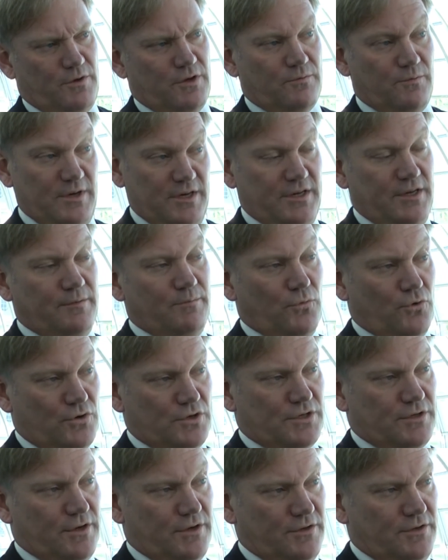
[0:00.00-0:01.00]
But we need more
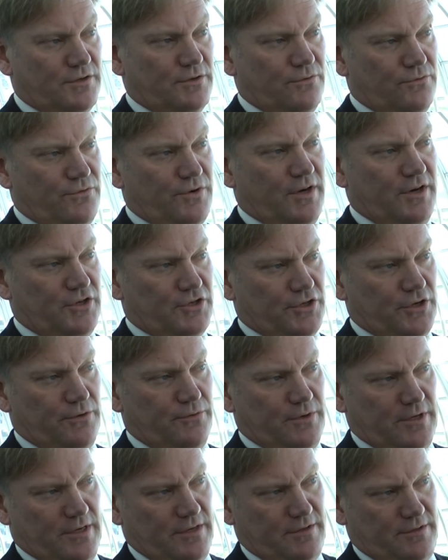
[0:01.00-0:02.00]
studies to really
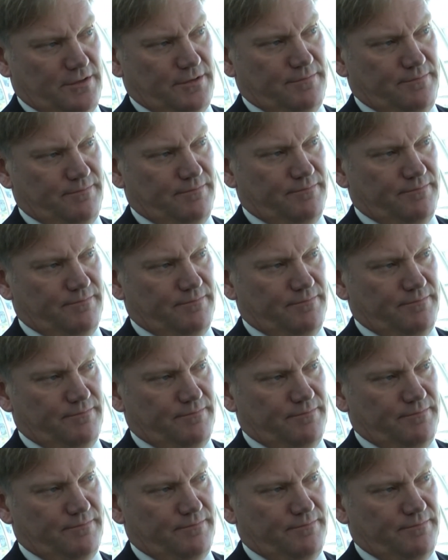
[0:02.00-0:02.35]
show that.